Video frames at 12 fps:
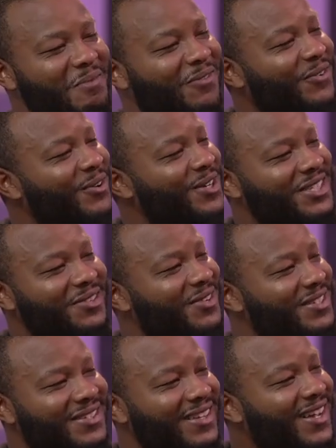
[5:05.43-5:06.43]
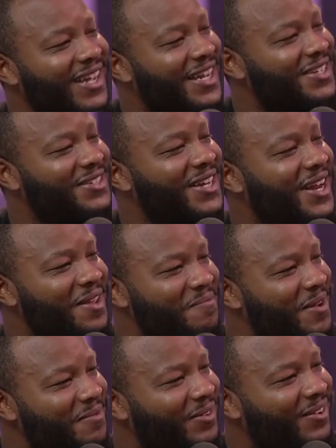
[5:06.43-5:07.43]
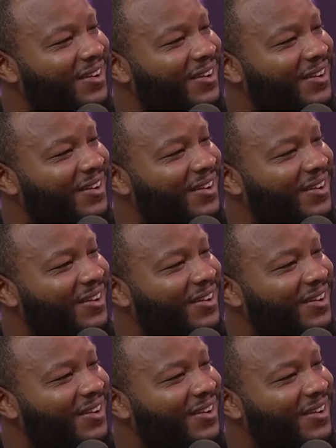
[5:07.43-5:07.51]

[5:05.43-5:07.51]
before she was entertaining people?